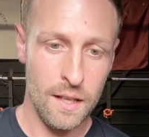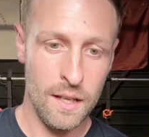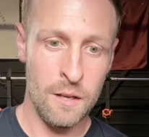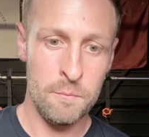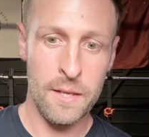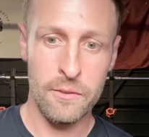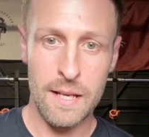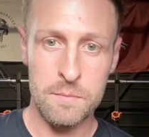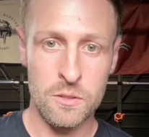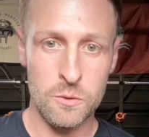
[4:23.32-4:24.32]
Um, they're an
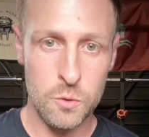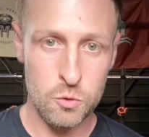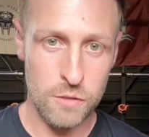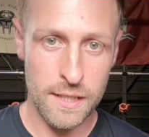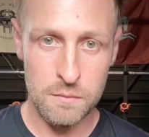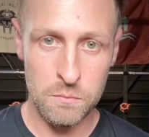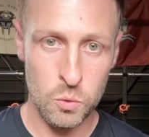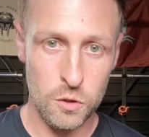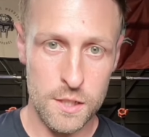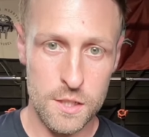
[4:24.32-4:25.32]
absolute great
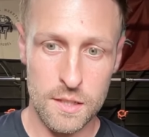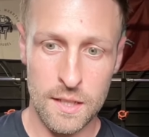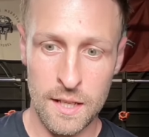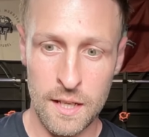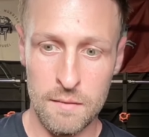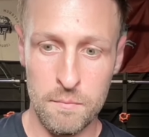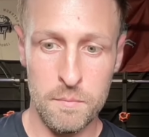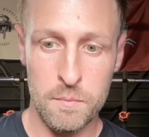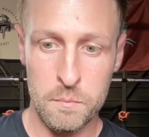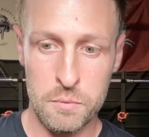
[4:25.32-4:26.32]
mortgage
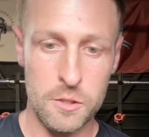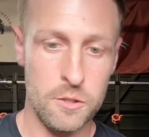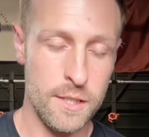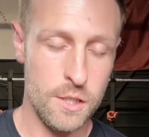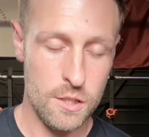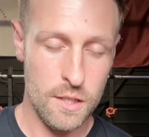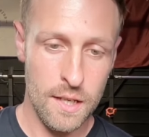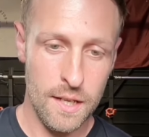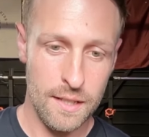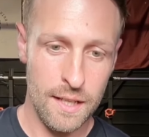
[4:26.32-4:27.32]
um, brokerage.
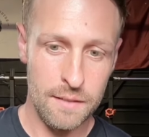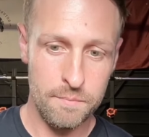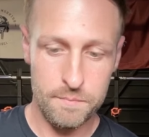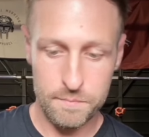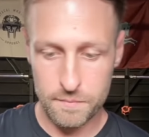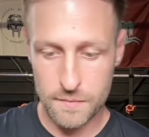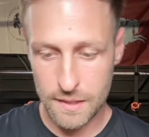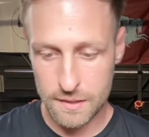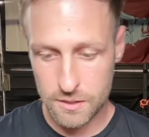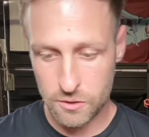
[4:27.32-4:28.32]
Um,
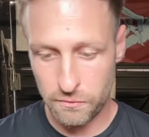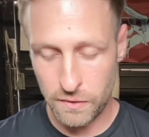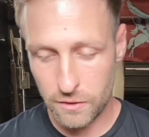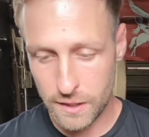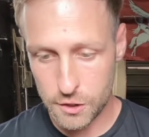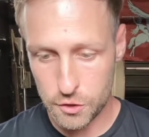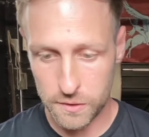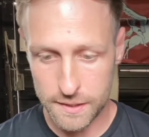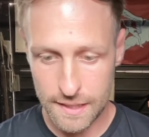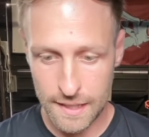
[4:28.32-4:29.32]
so thoroughly
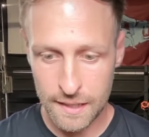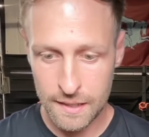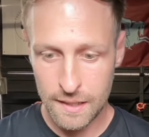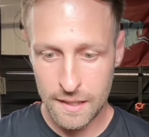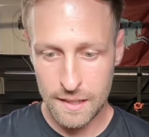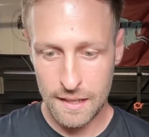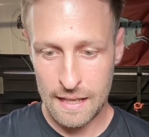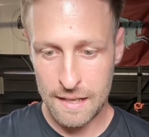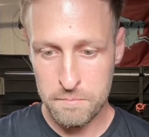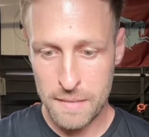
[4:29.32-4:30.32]
enjoyed that.
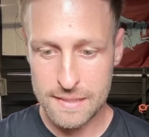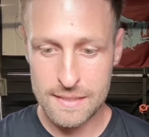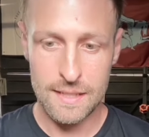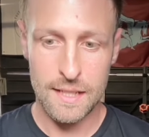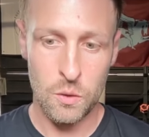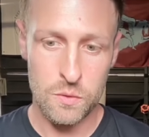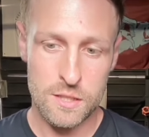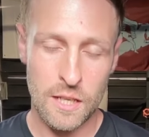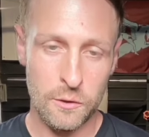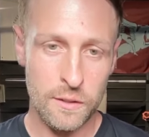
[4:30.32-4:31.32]
And mentally, I was
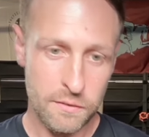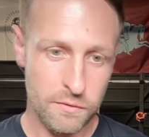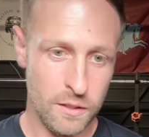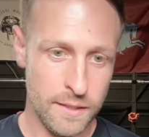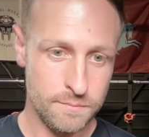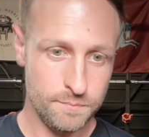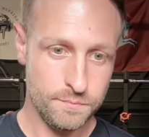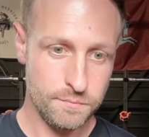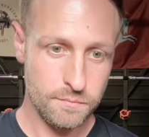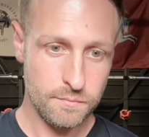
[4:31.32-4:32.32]
totally fine.
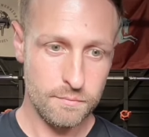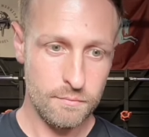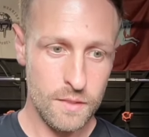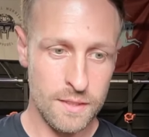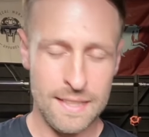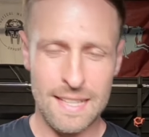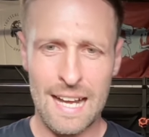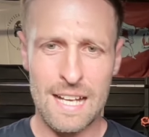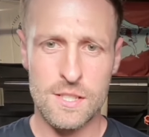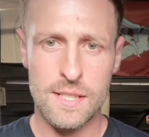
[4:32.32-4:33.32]
I didn't
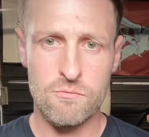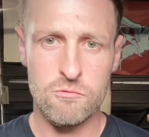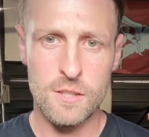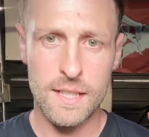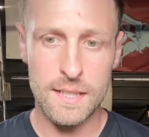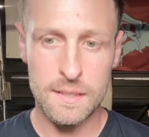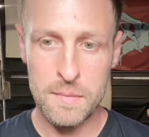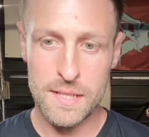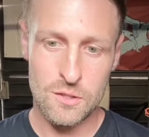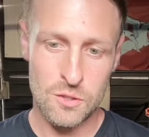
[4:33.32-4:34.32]
actually really
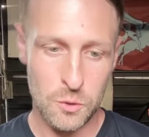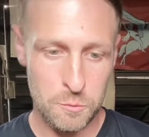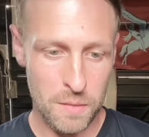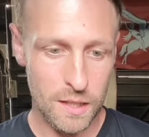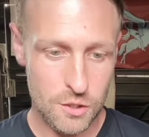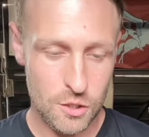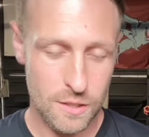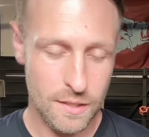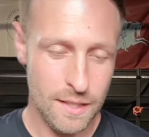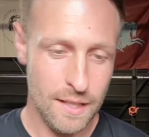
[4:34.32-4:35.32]
miss too
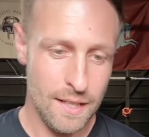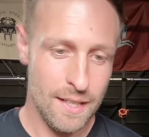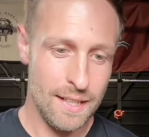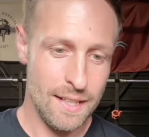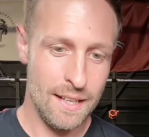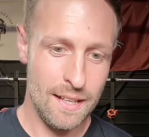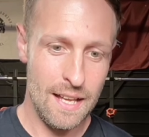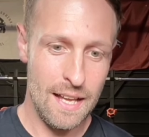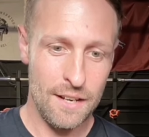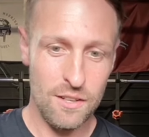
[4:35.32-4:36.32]
much.
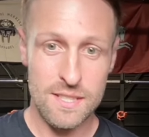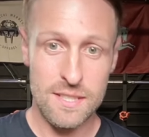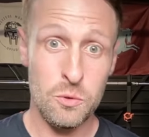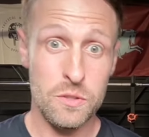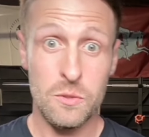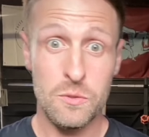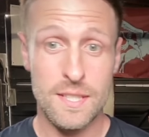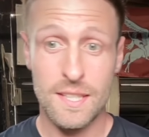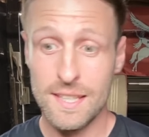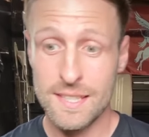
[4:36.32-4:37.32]
Uh, and I still don't
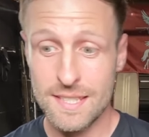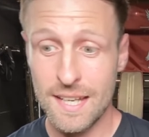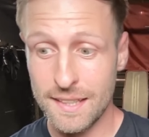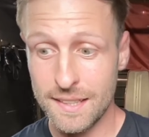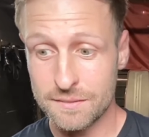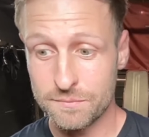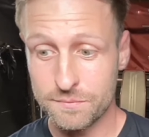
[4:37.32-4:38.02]
to this day.